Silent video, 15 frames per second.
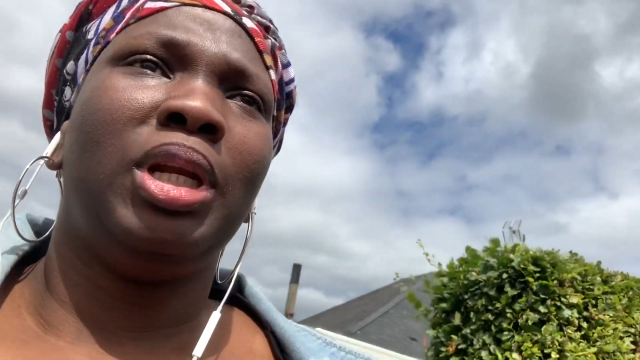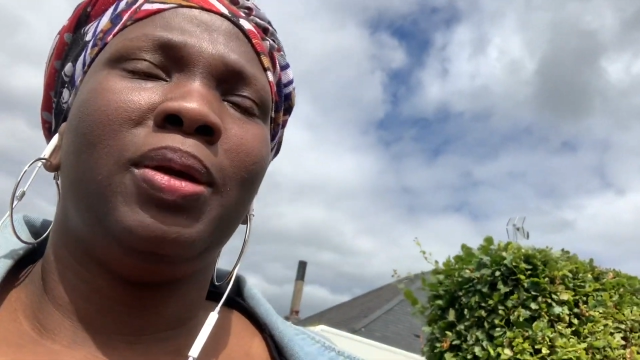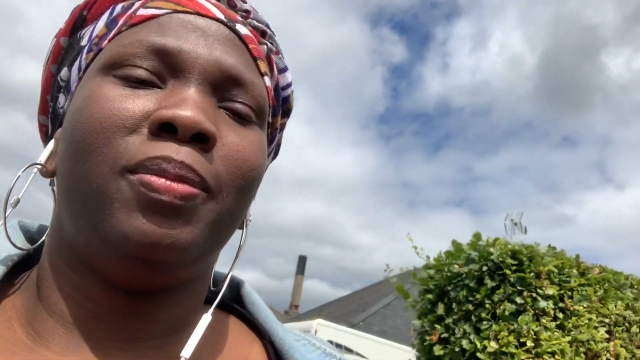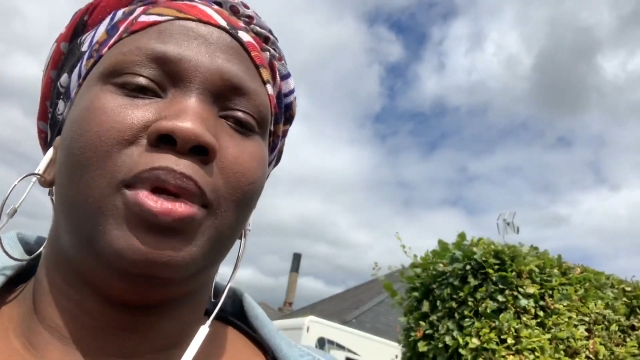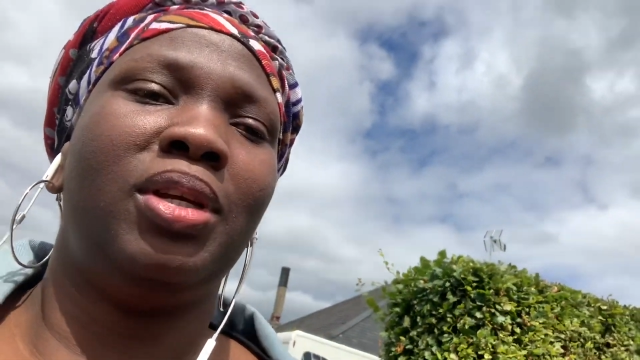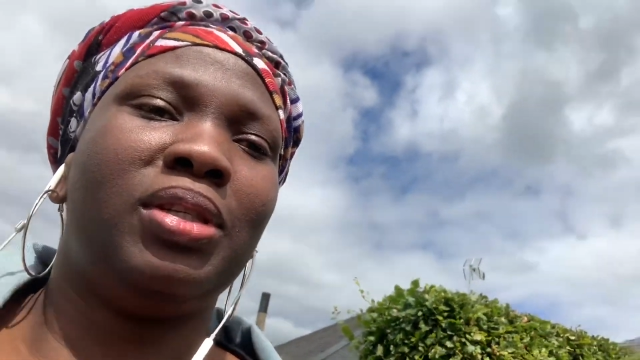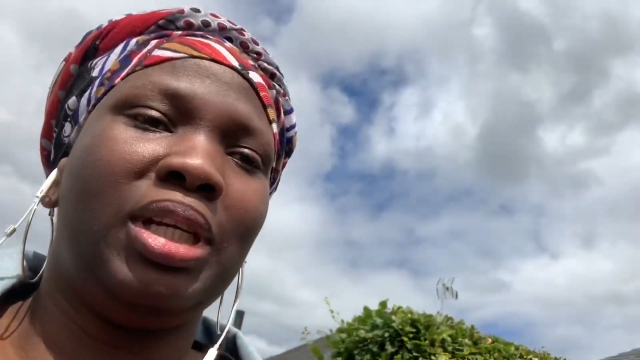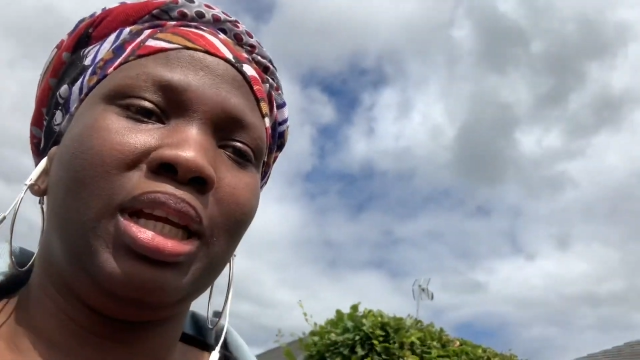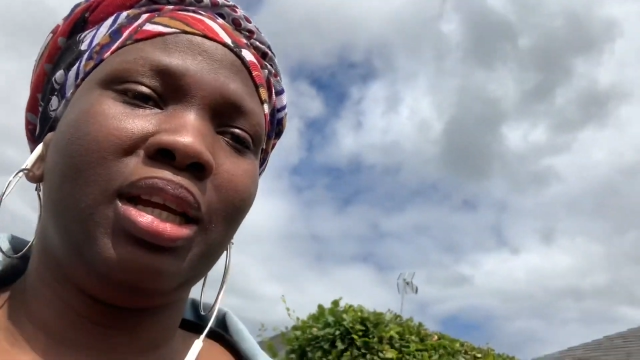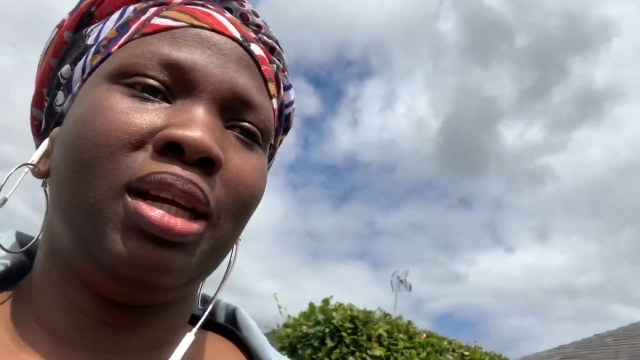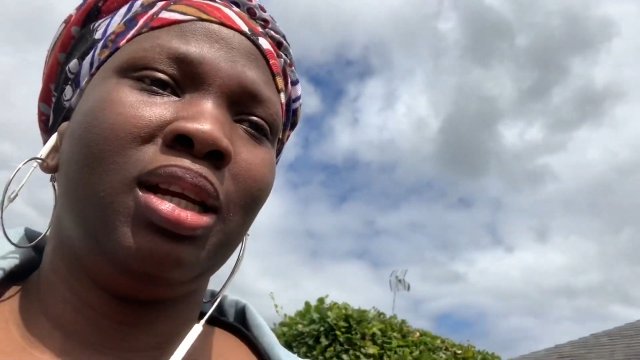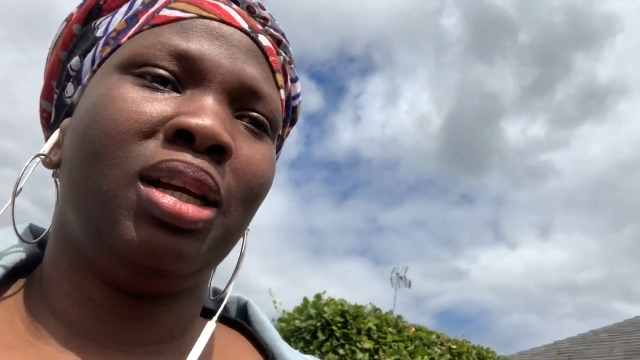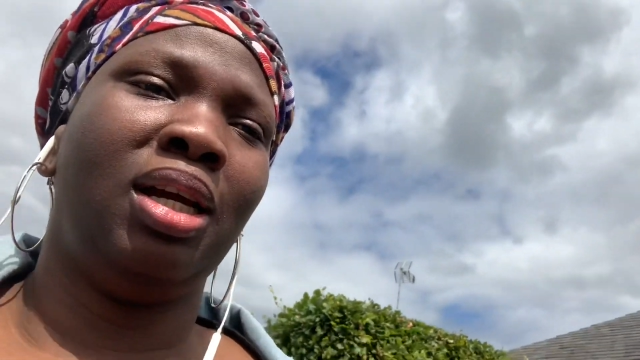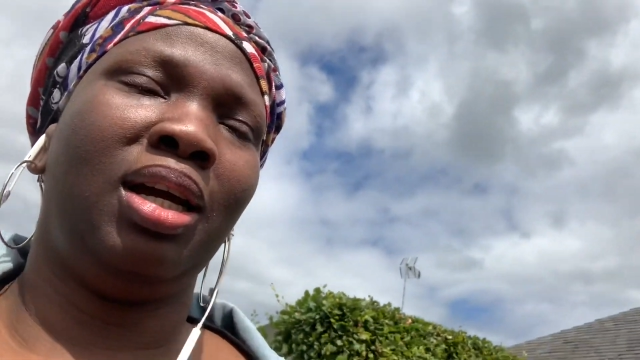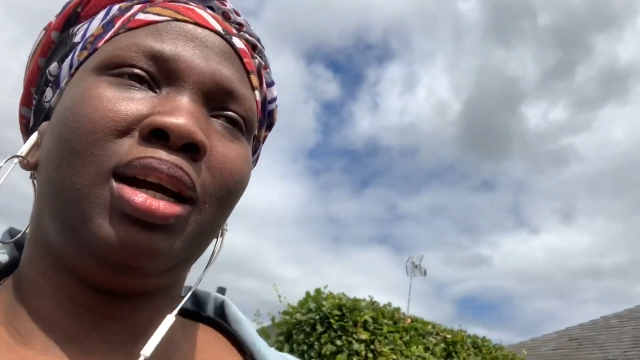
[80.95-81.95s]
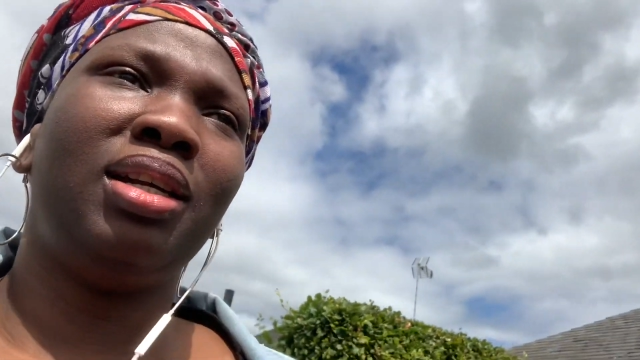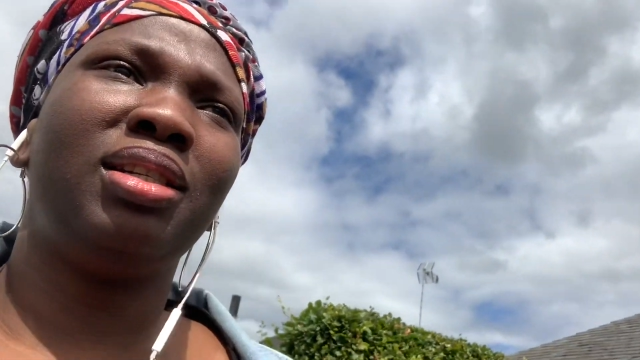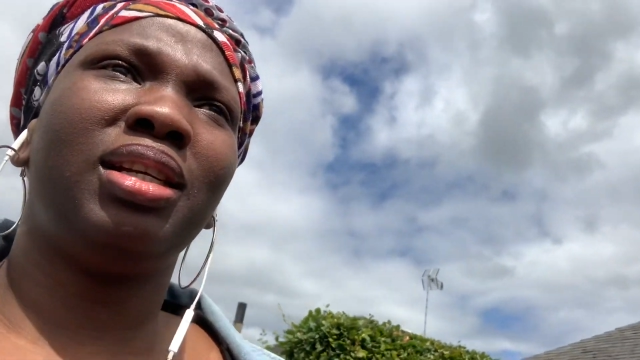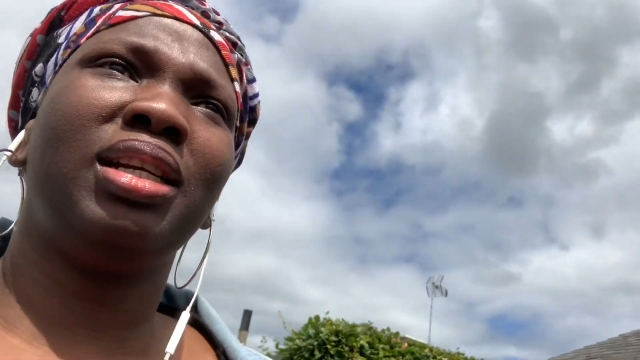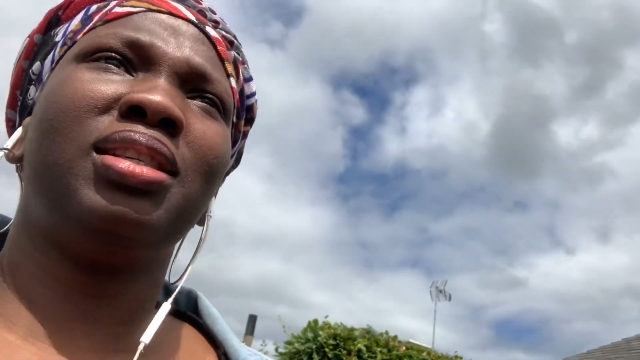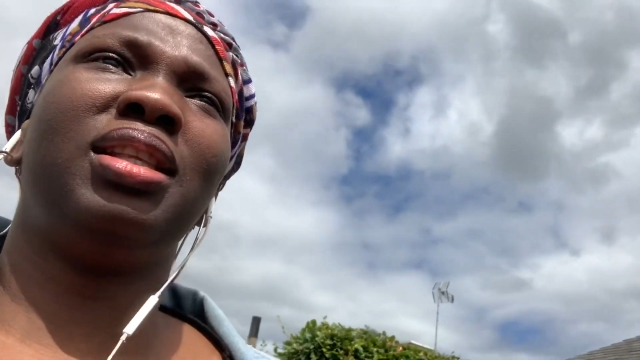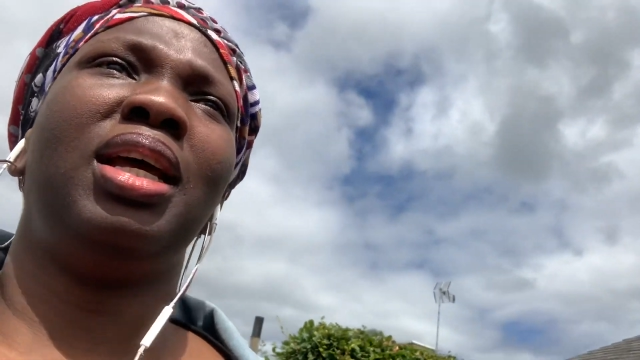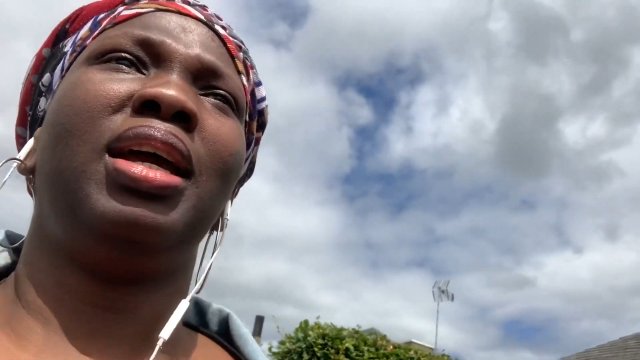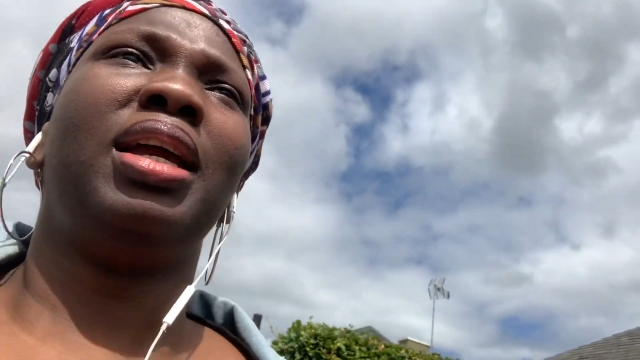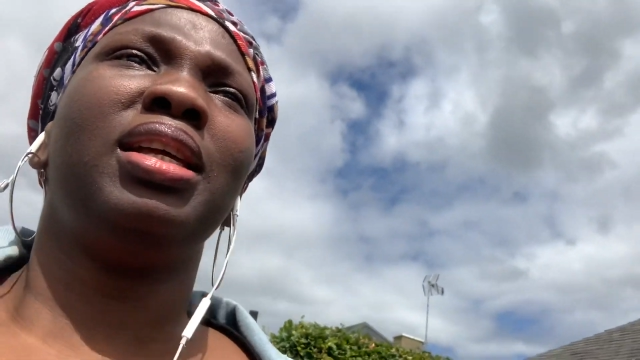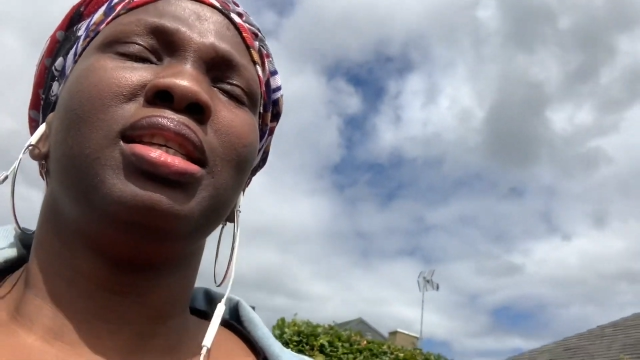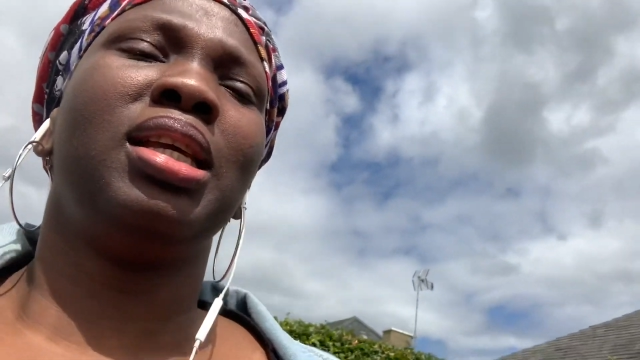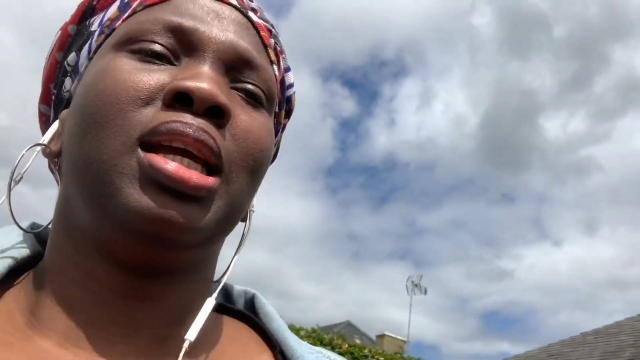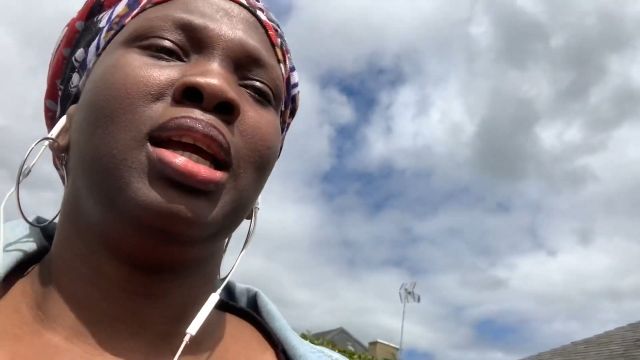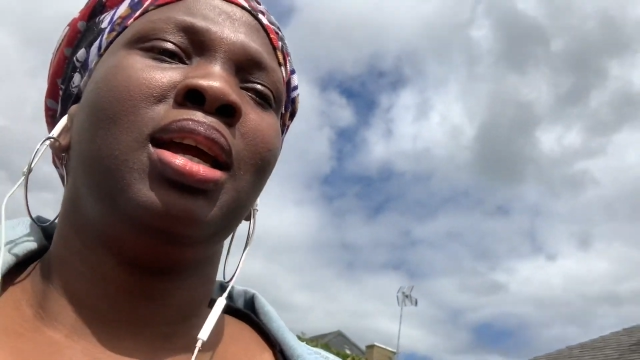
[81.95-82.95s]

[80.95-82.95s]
music and dress nice